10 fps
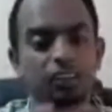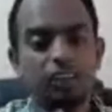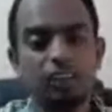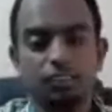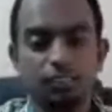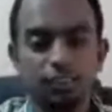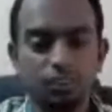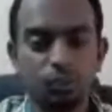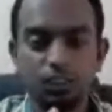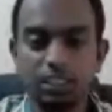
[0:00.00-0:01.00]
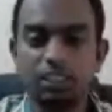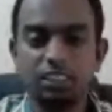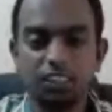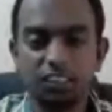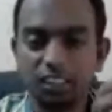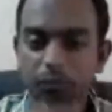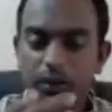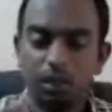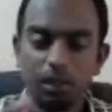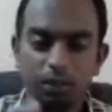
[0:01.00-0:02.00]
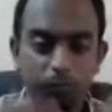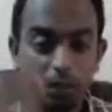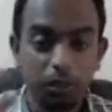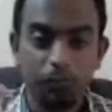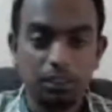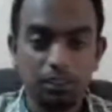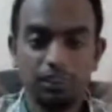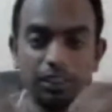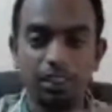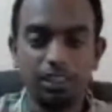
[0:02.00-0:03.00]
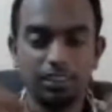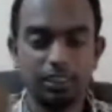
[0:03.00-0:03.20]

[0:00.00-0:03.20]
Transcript: Twitter is generating megabytes of data, and searches.